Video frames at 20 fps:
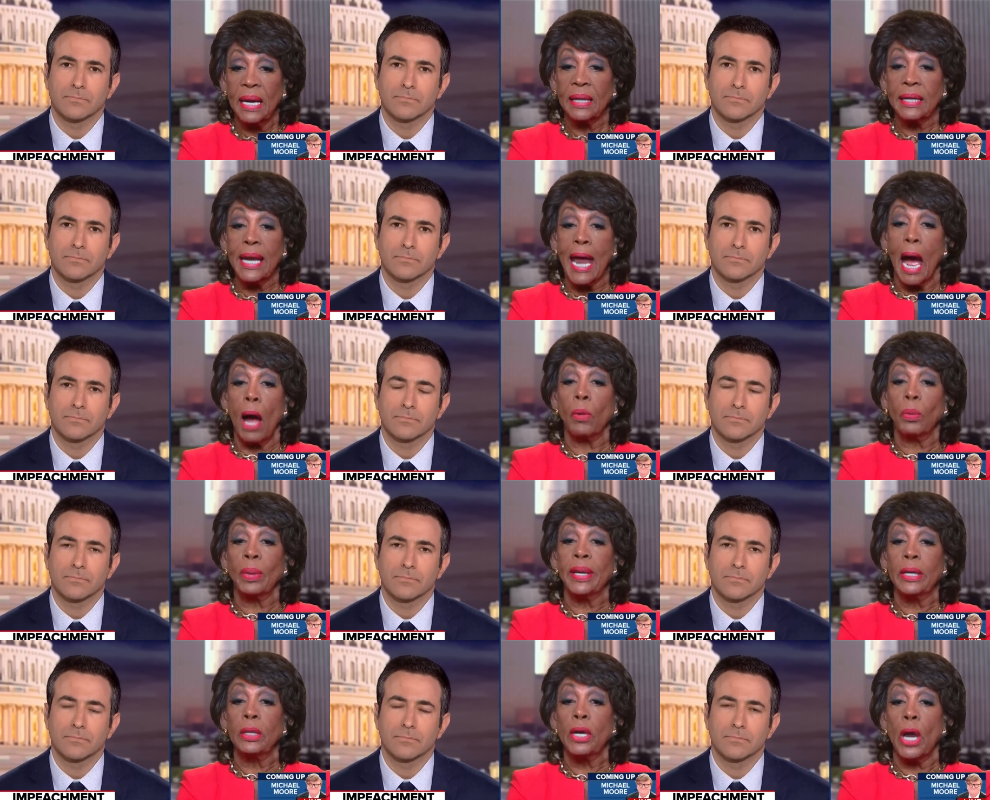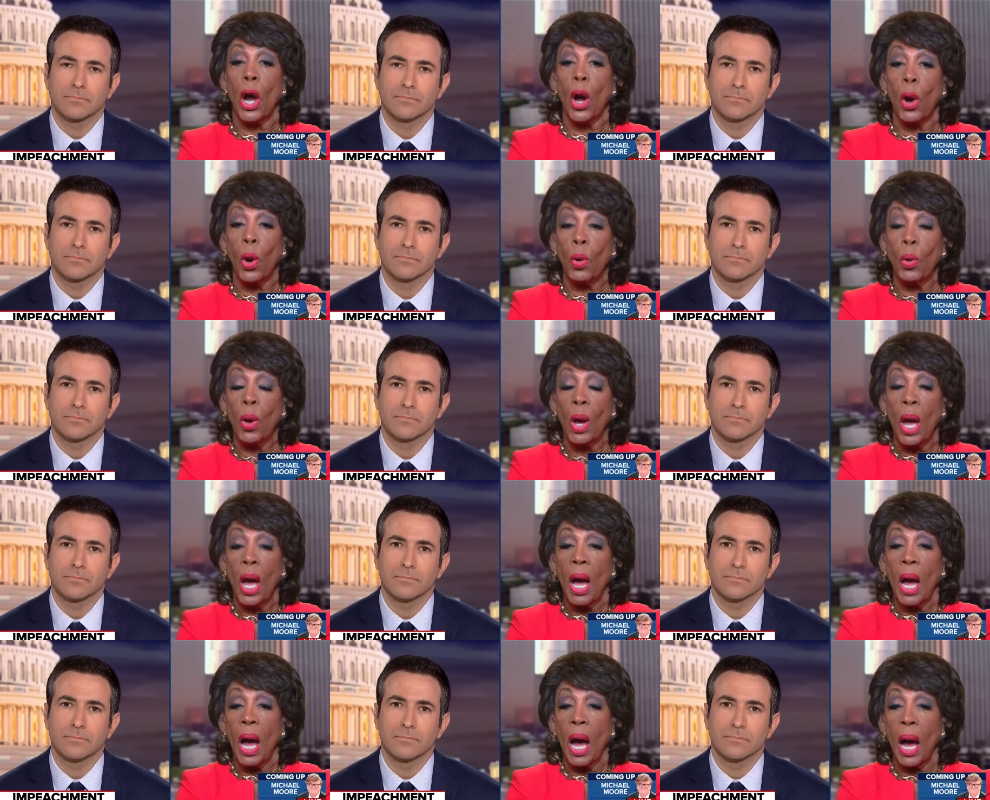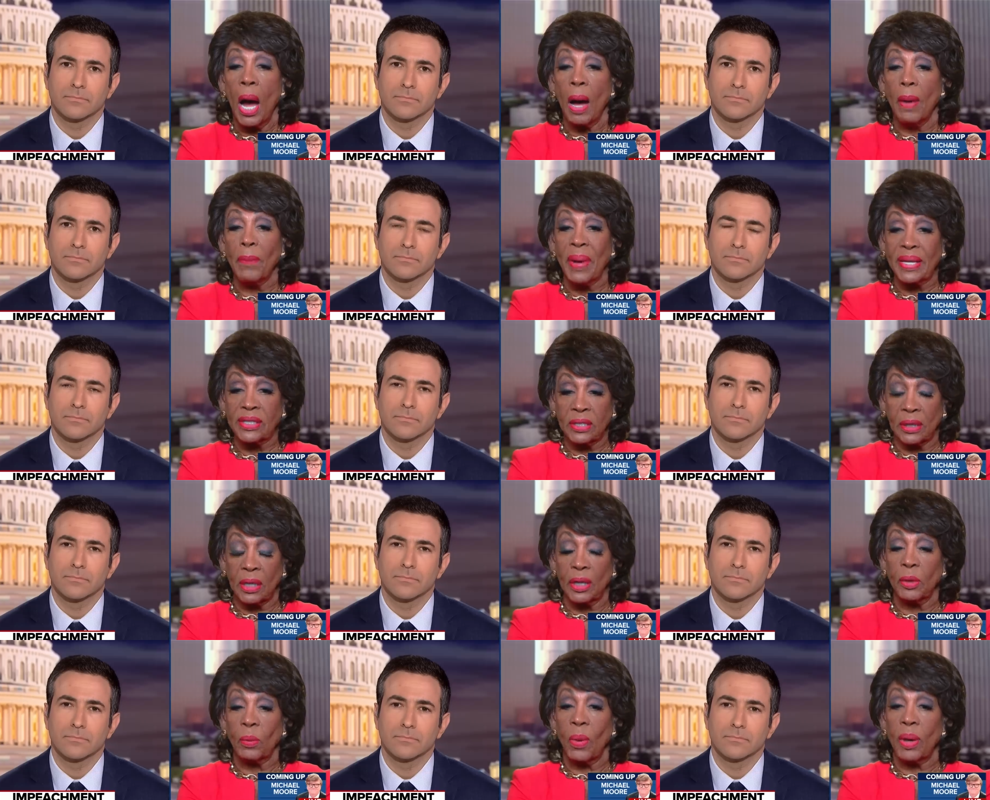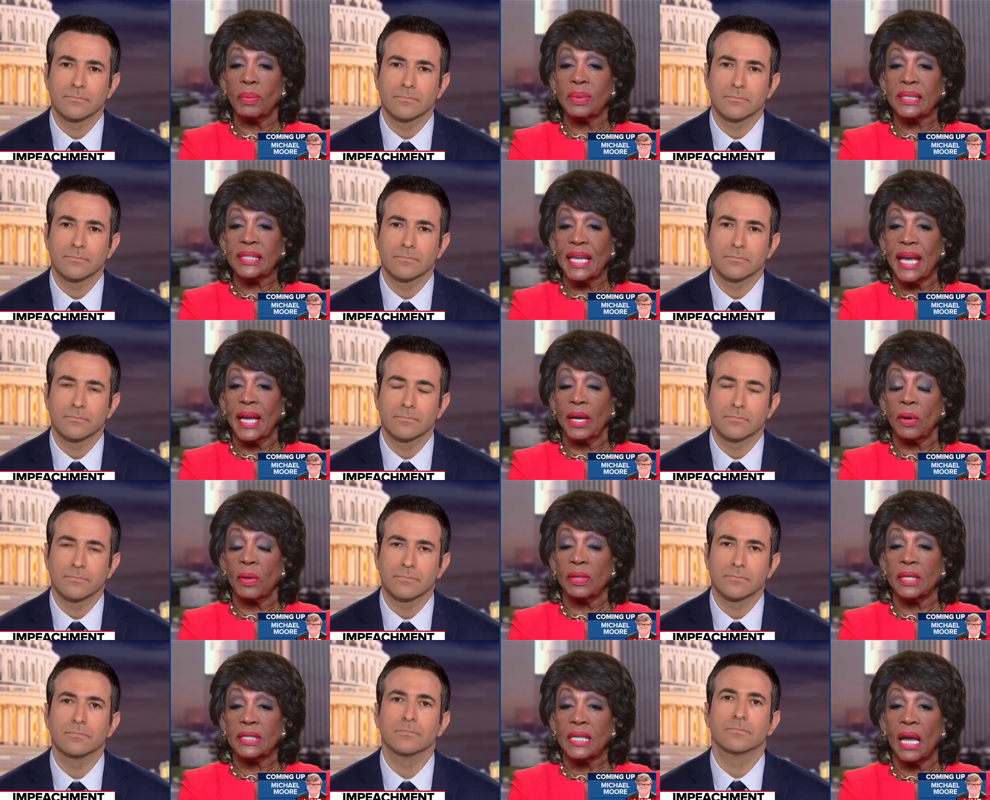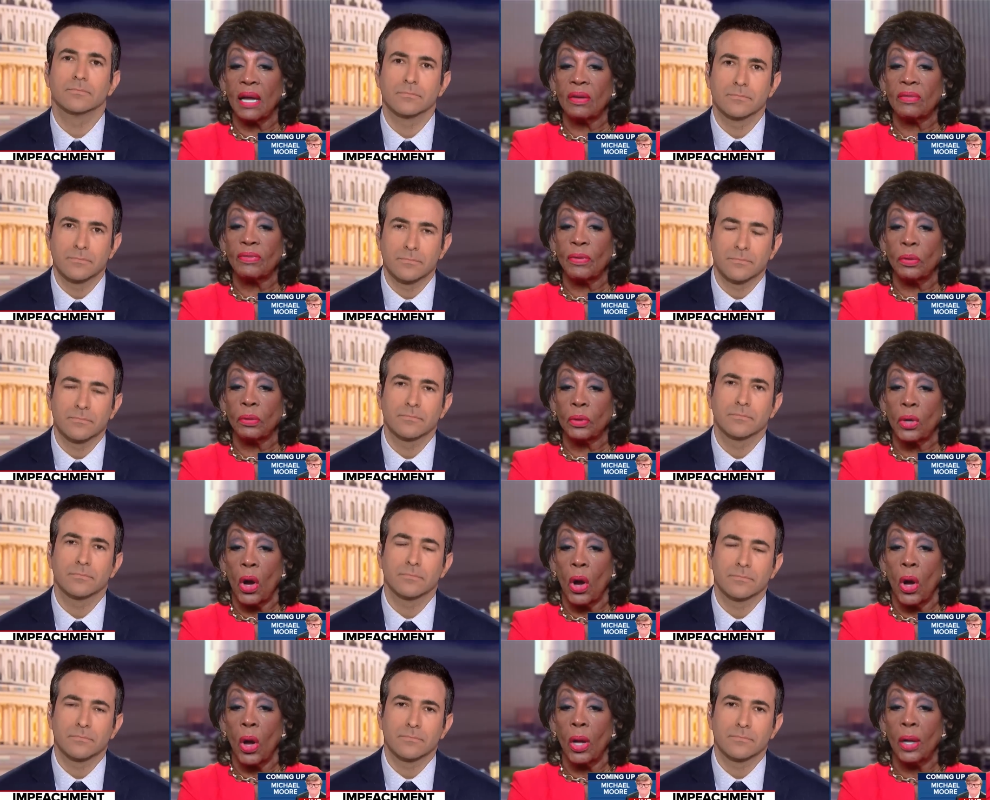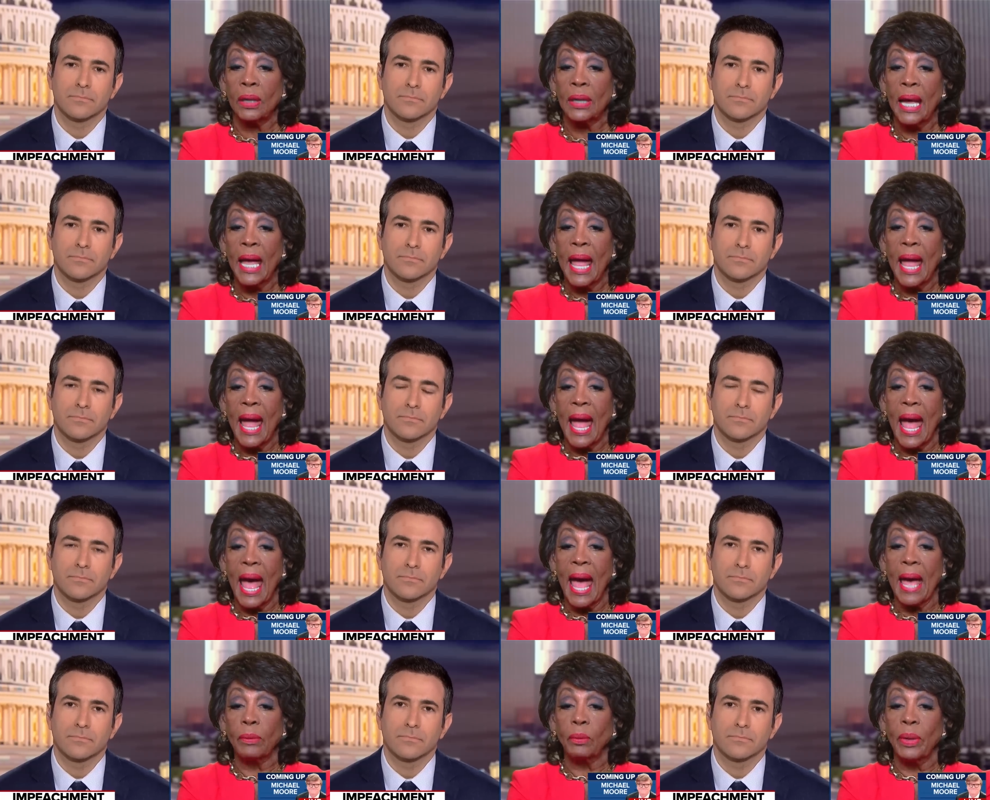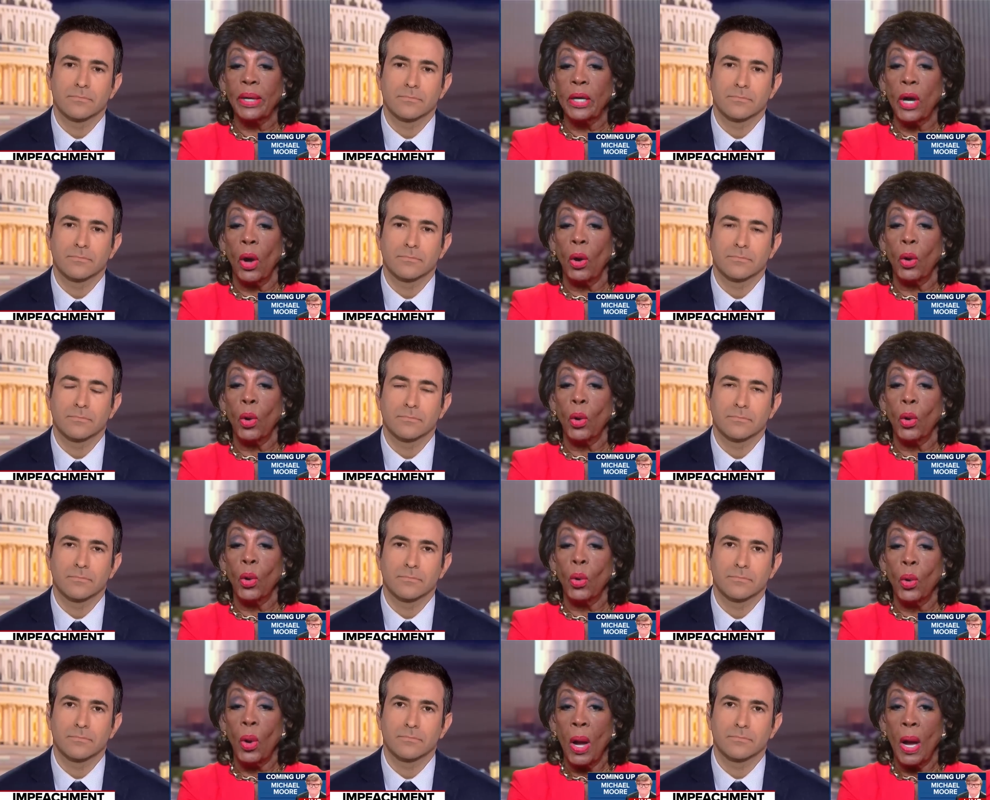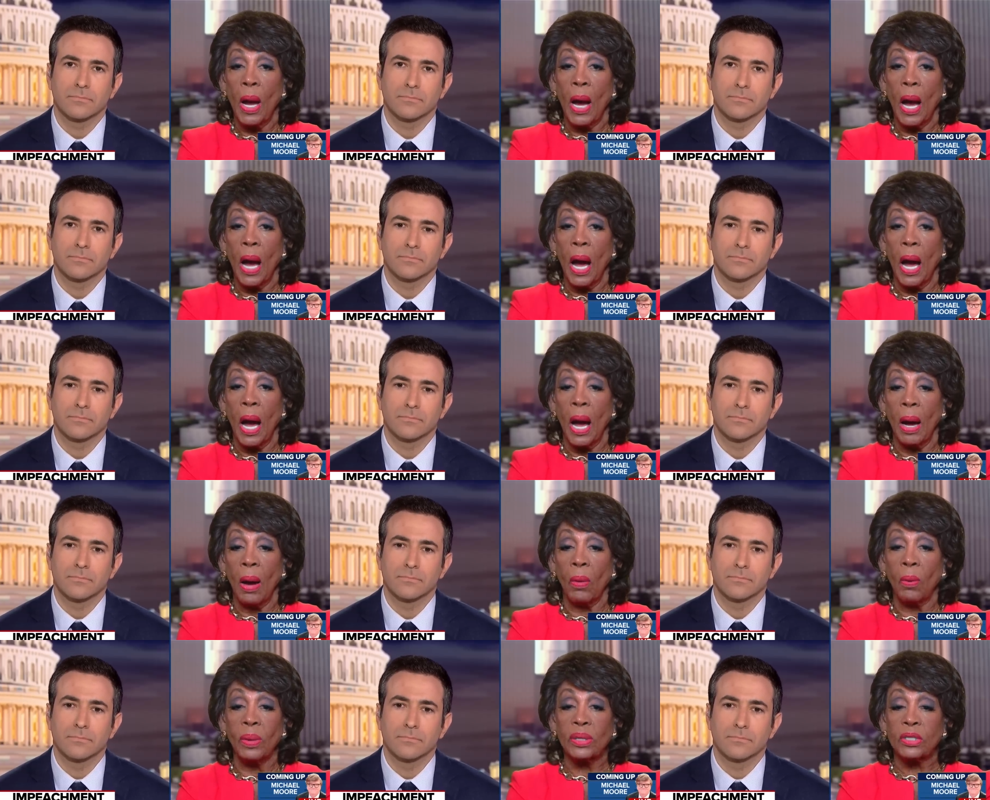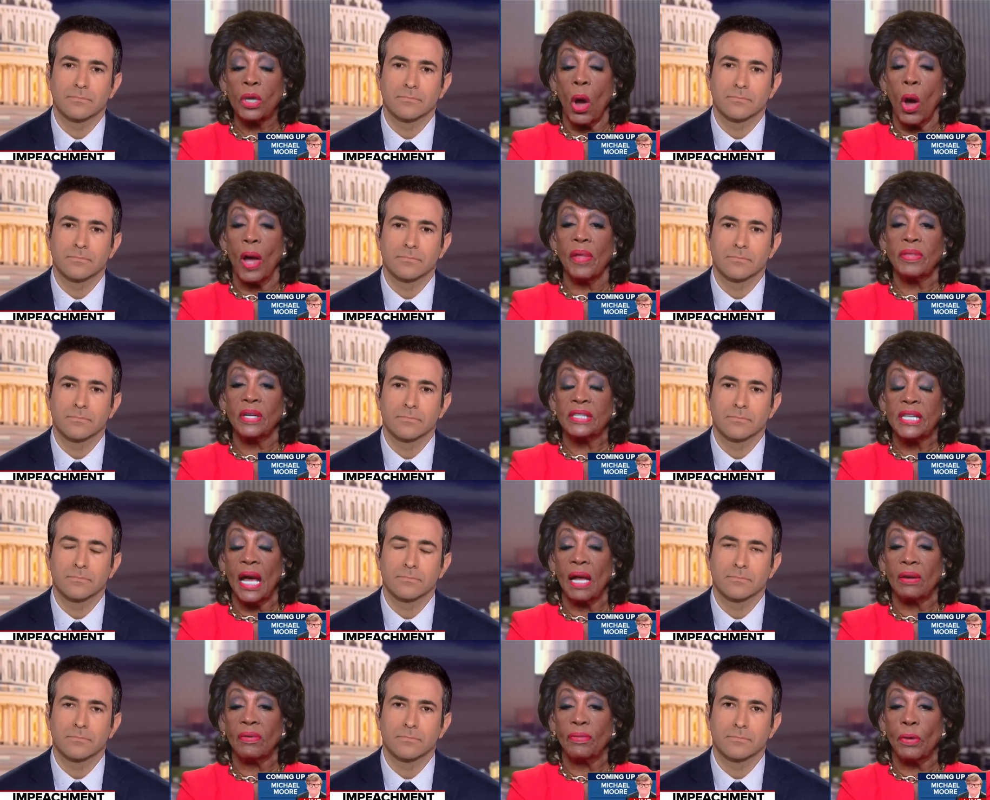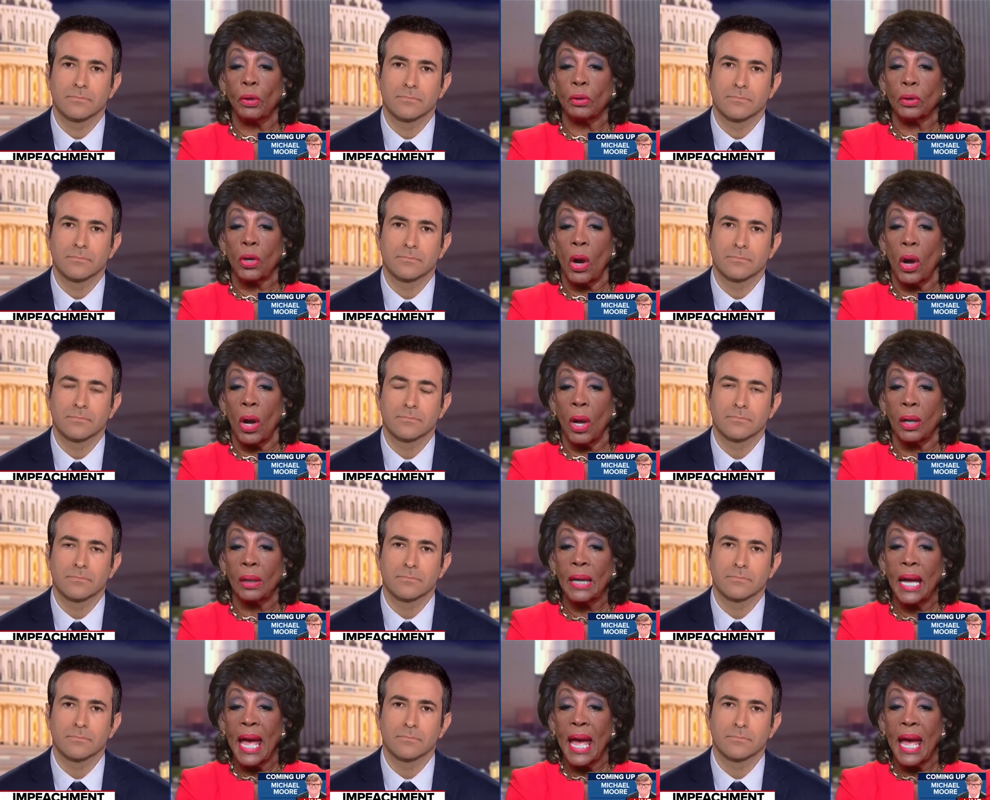Speaker 1: Now we know uh, basically what was said on the telephone call, and we know who uh, was on the telephone call.